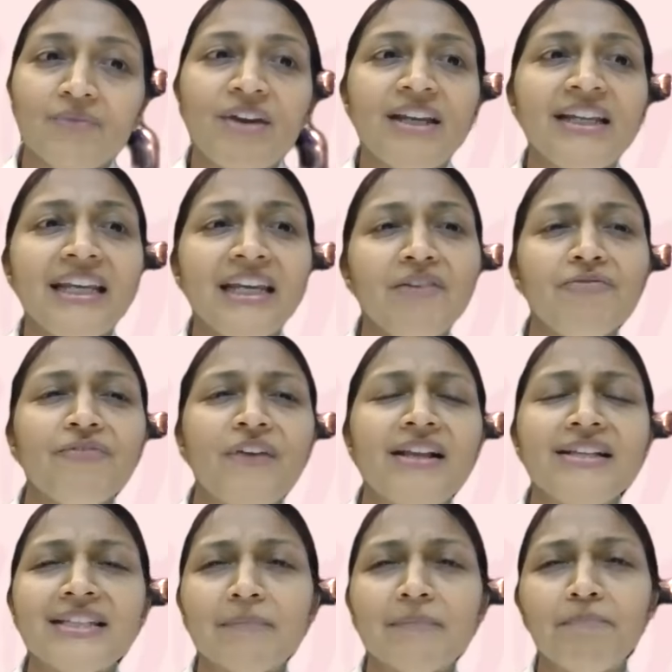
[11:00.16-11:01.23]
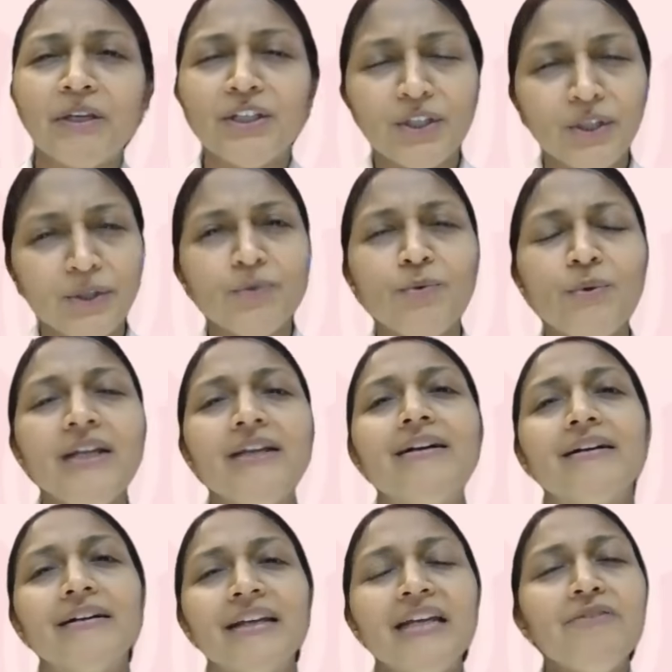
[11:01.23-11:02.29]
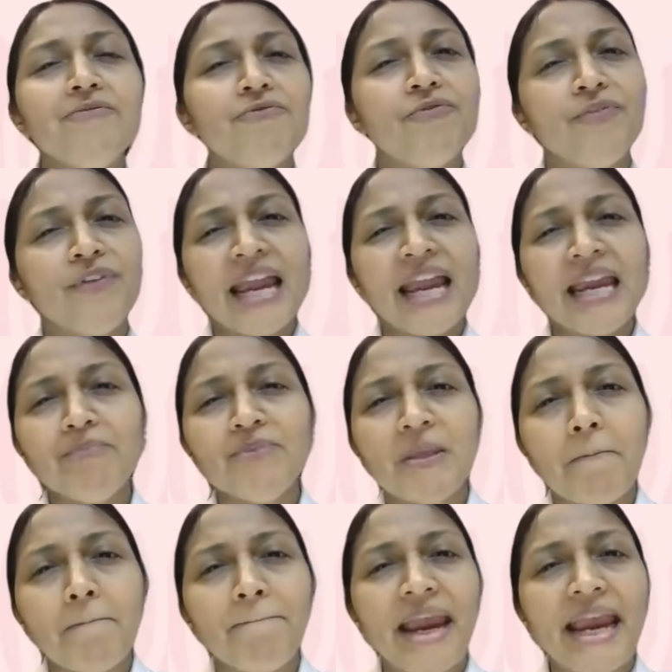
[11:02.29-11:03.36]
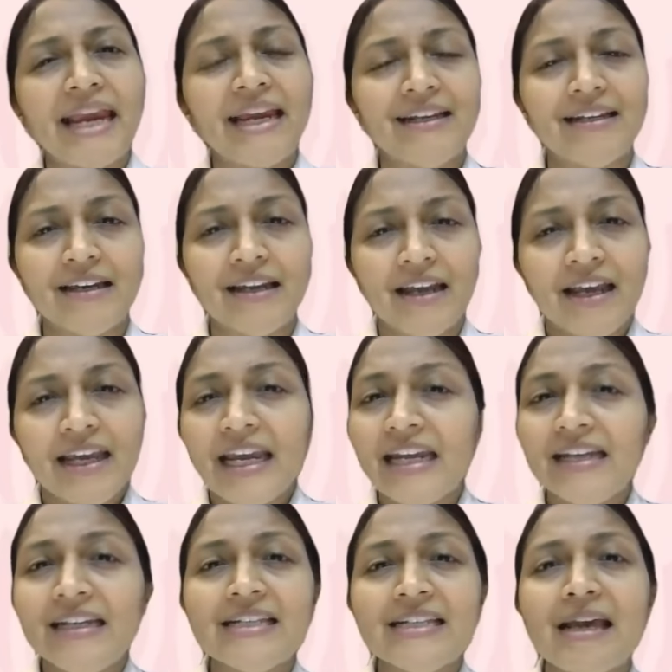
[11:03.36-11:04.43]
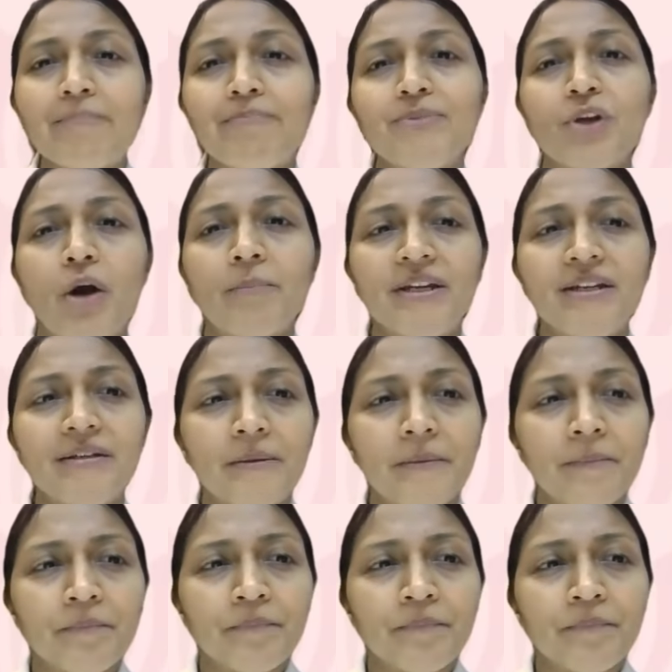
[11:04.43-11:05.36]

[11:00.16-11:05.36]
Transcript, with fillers: when he felt a peculiar inflamed pain in his abdomen.